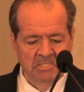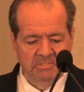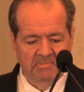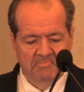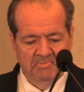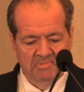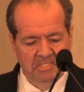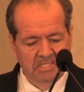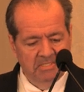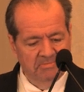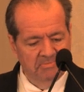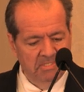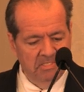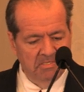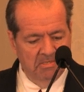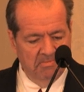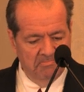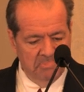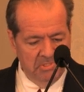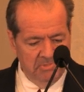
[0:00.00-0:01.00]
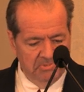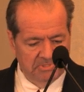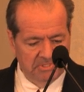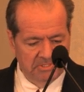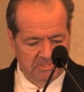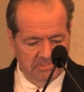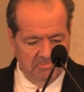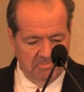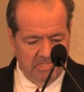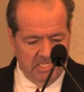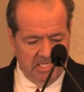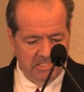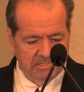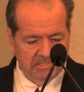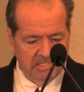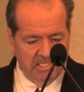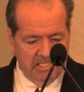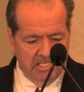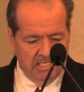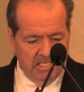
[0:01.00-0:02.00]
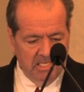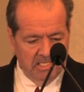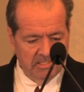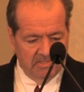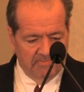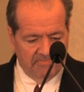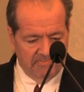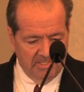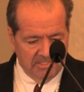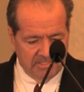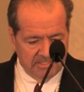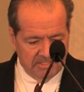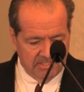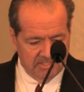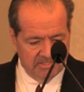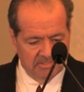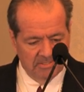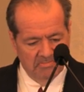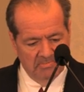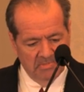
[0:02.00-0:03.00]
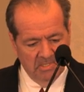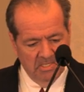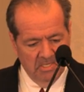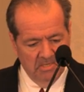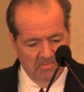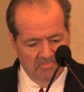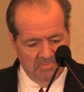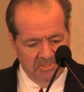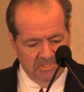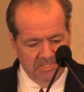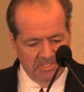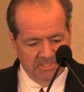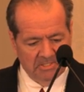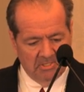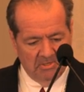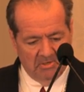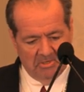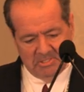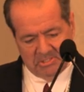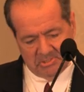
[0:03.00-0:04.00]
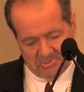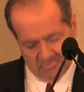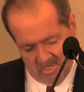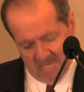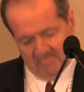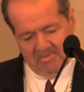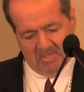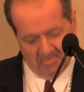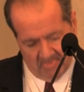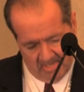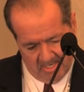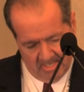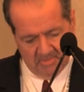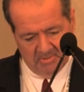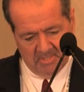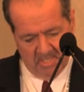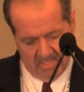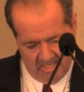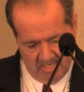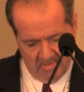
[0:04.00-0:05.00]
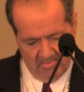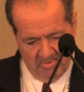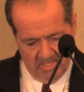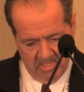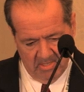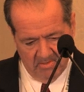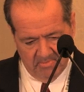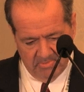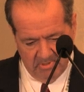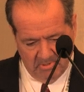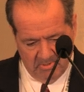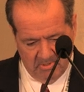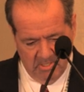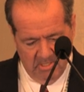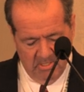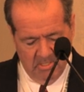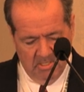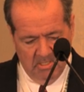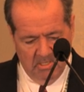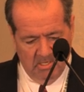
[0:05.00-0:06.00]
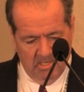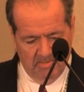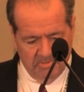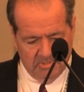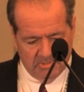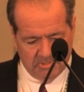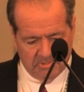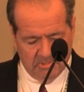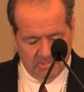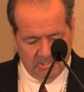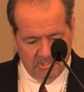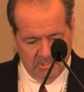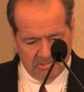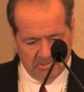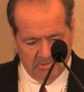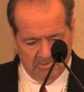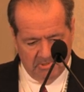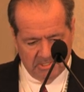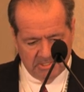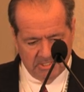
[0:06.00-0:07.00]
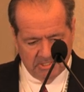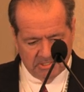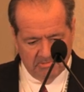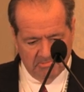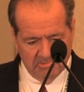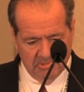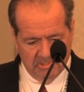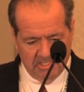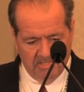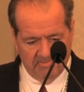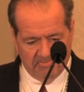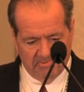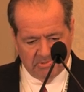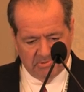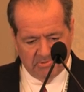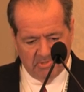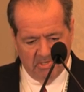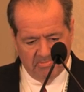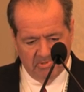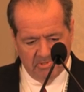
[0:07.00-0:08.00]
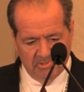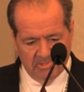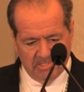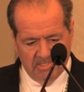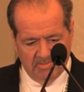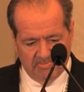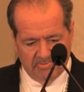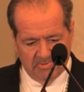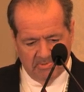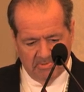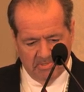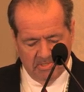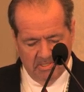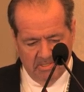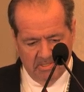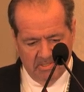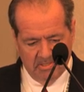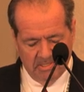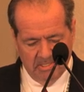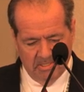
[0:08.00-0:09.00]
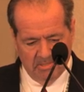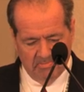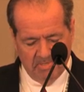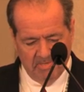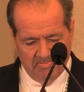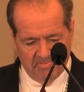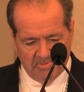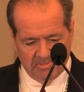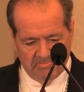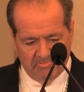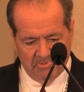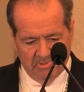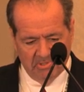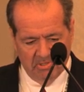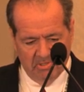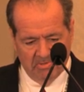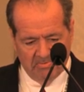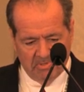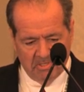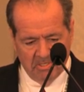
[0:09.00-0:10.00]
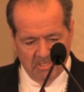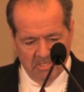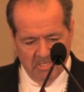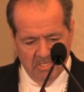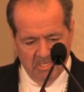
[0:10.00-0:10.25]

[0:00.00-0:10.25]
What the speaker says: if you think of the immune system as a defense system, police cars driving around the highway of your circulatory system, looking for trouble, looking for people to pull over.